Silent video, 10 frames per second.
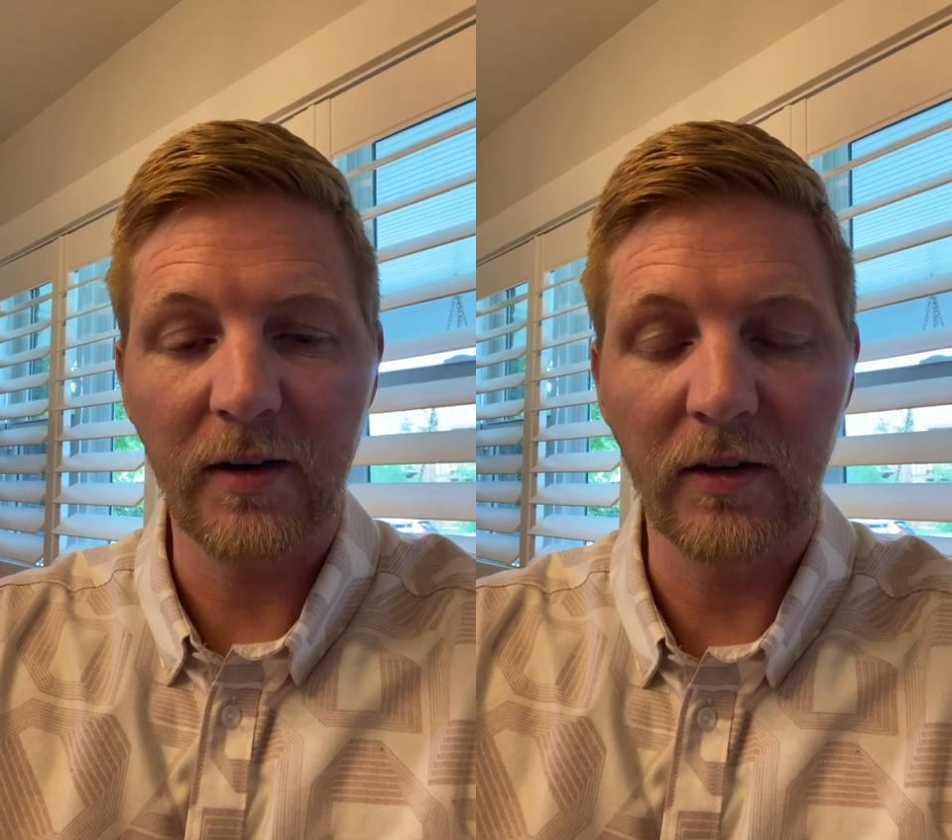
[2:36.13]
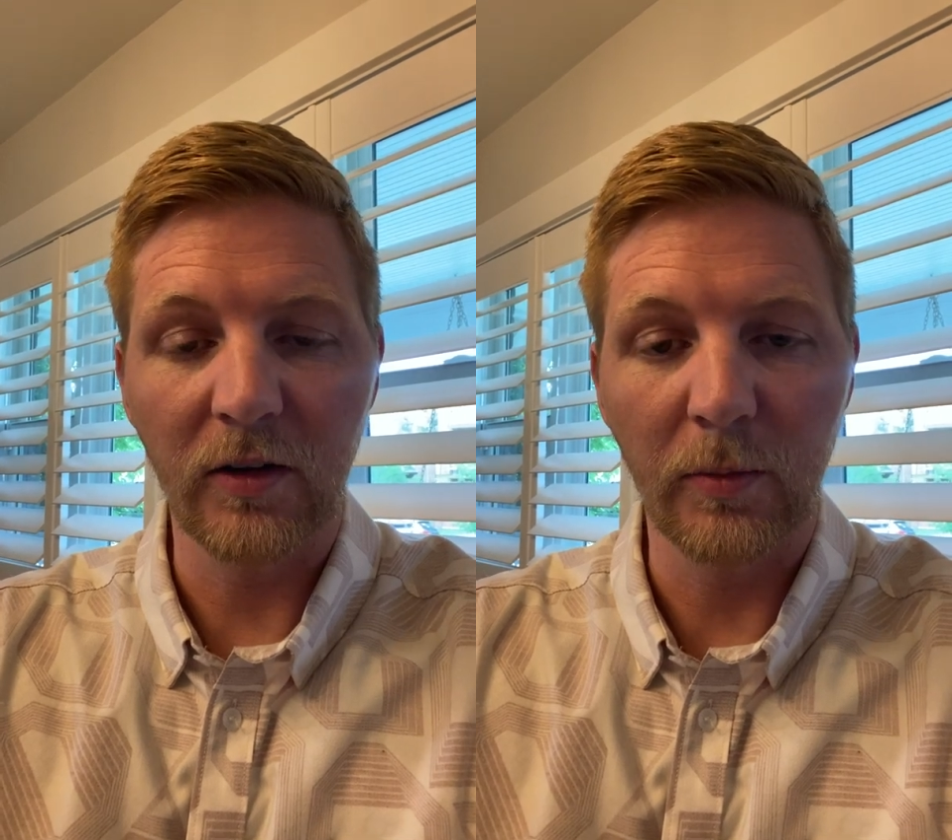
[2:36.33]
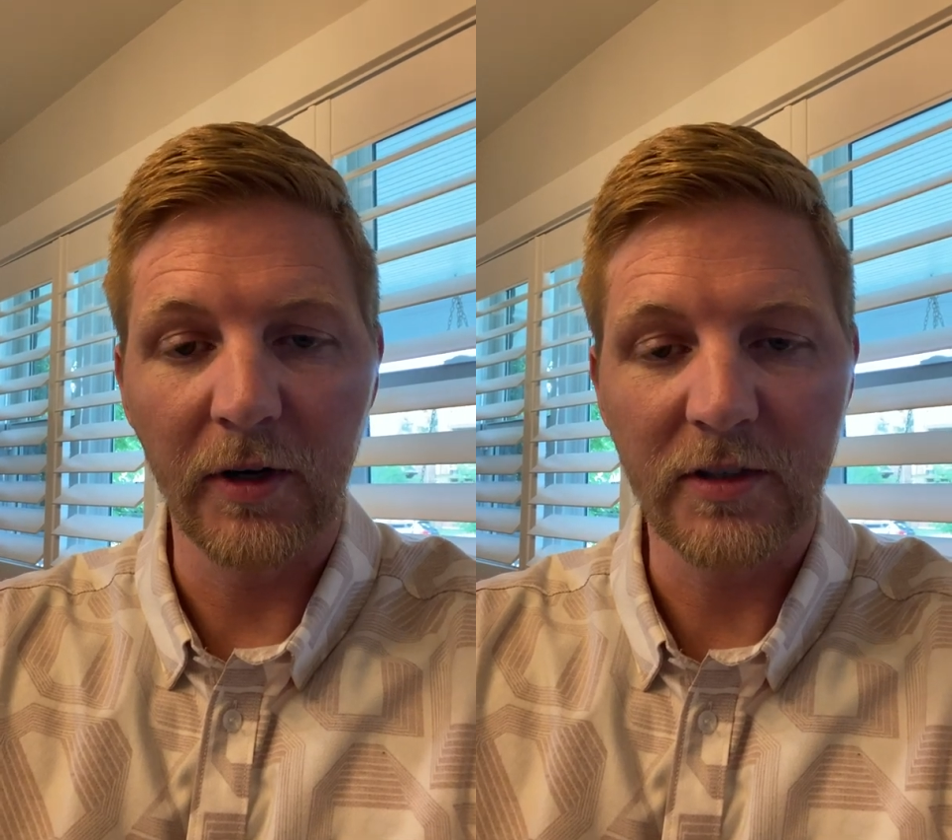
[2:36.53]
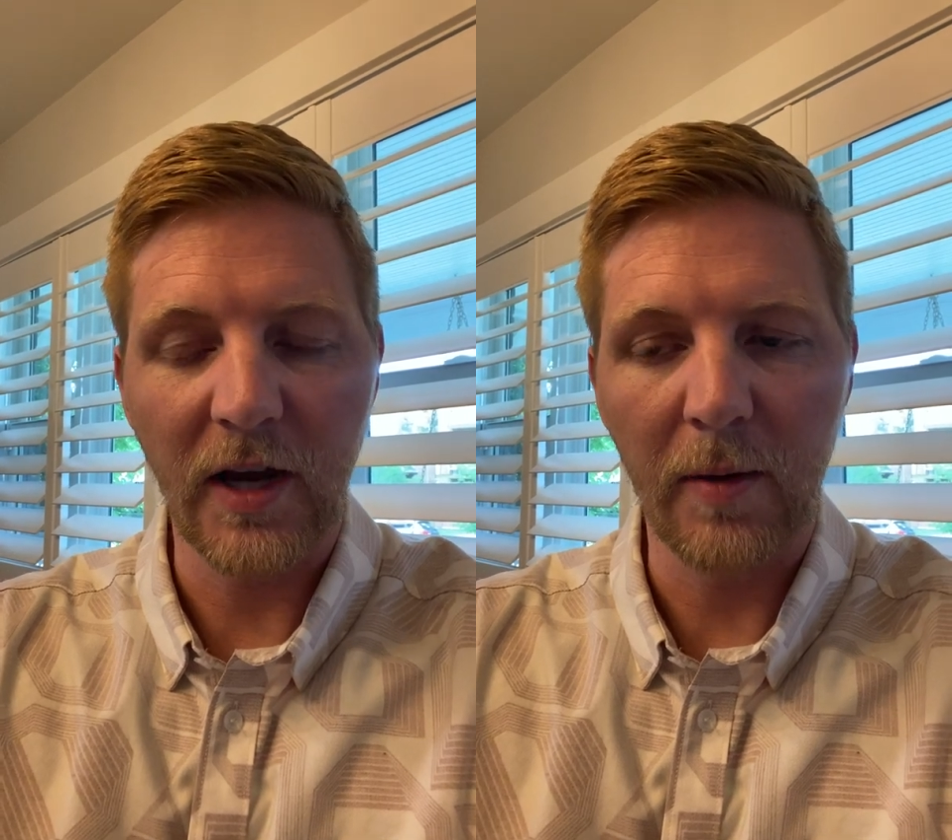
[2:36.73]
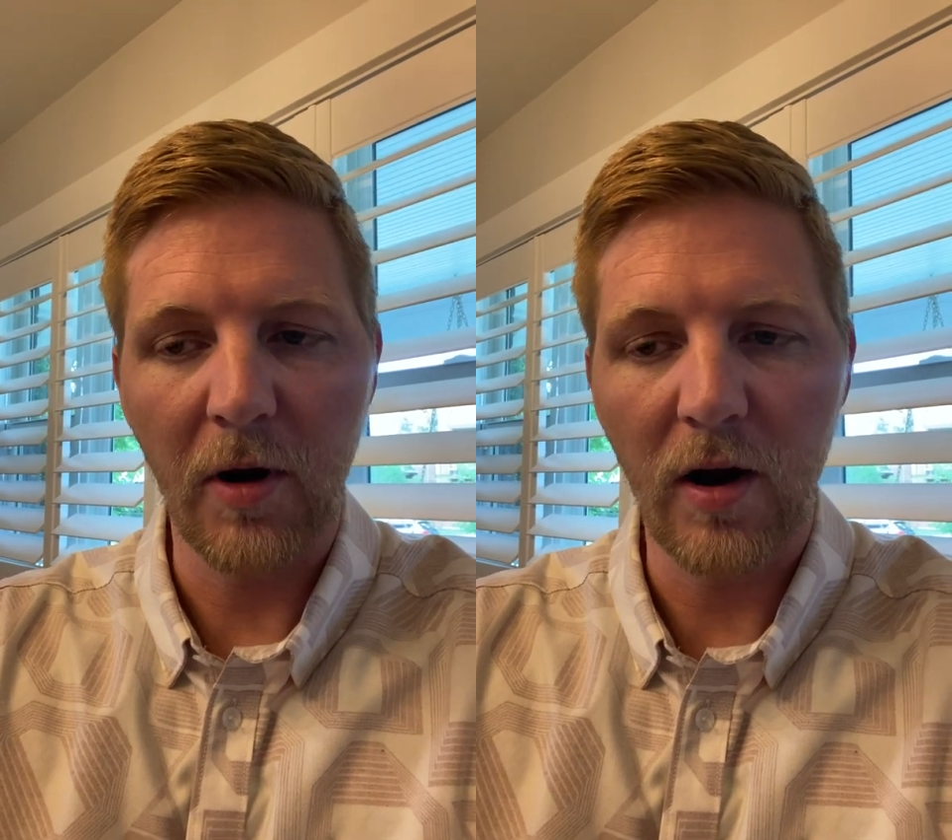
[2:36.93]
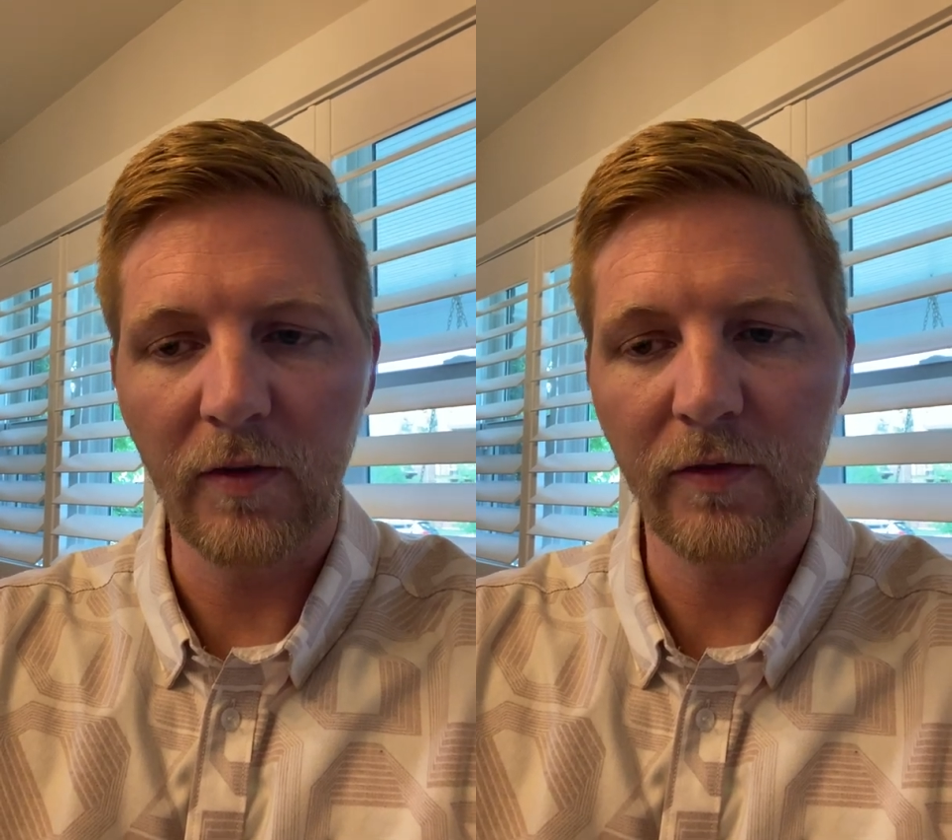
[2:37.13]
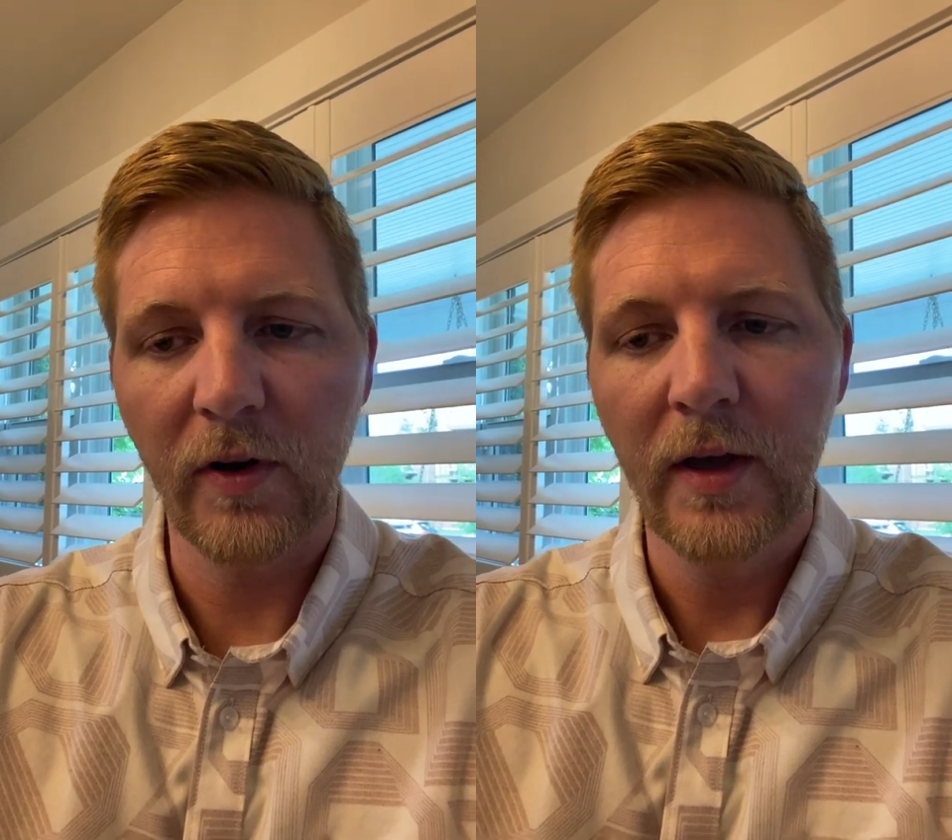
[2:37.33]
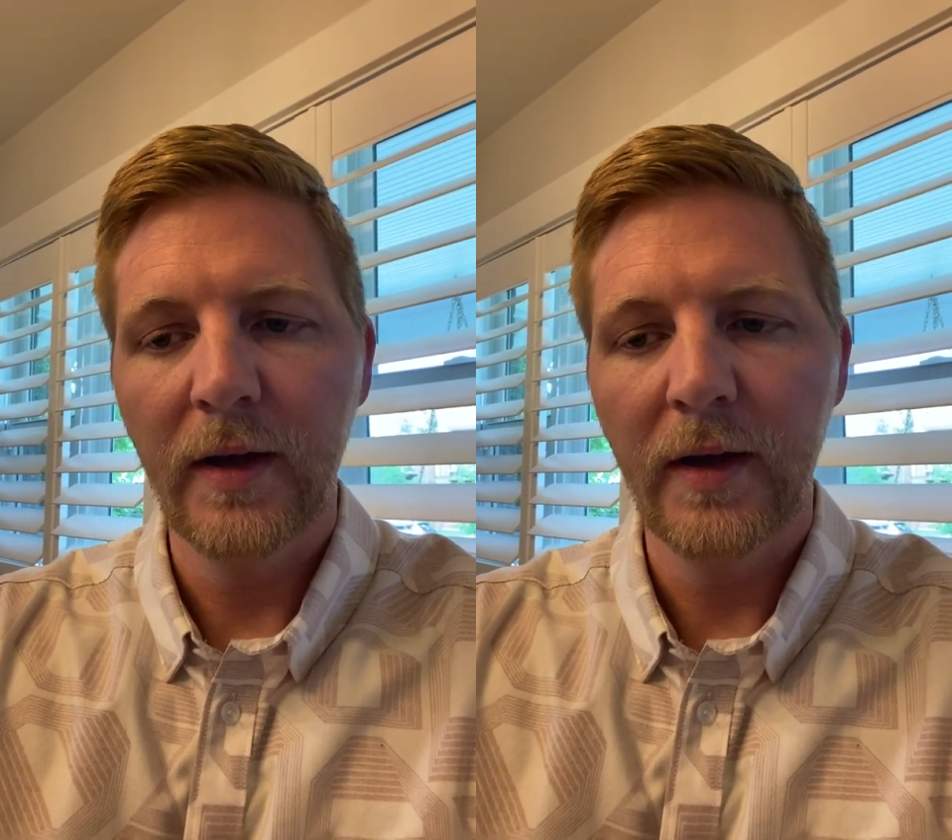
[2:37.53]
a little bit of time off